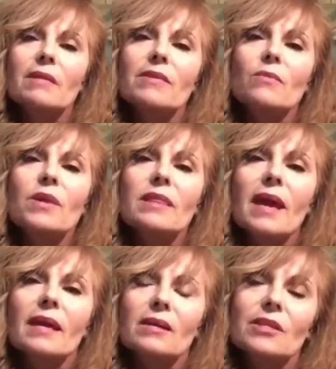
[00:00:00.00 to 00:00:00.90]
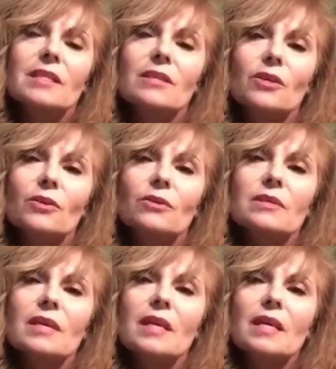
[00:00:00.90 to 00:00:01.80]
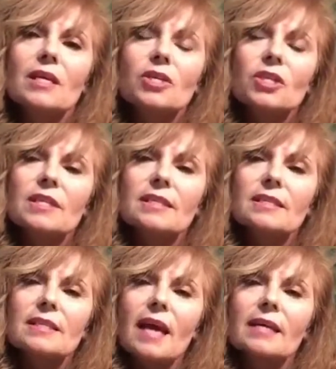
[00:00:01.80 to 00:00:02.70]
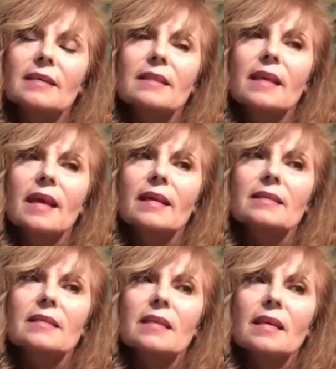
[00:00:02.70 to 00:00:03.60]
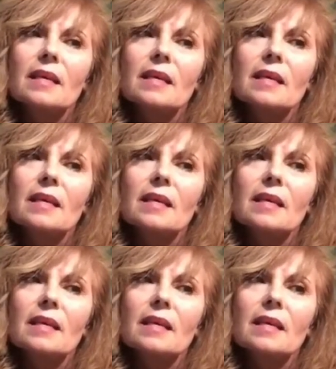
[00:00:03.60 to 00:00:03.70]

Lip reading: Even with that good news, she had decided that